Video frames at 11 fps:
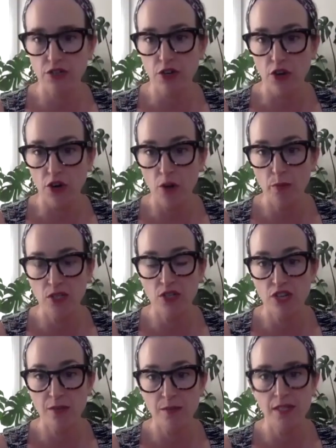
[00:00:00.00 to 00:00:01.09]
your hopes and
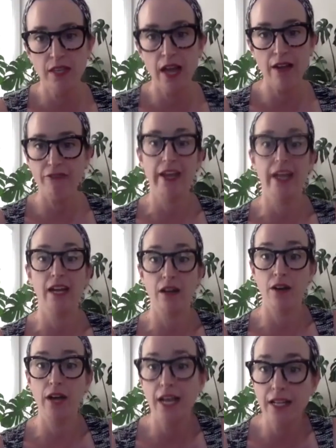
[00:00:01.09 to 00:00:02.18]
dreams in life like
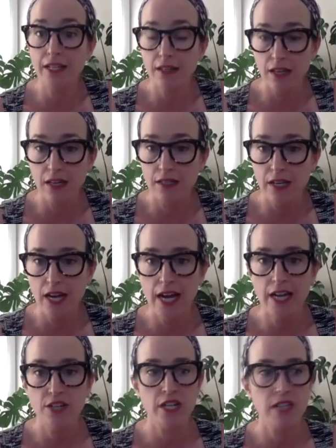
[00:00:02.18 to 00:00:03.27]
okay get get a
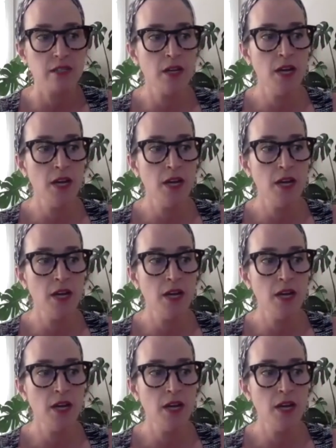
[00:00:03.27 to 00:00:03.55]
psychiatrist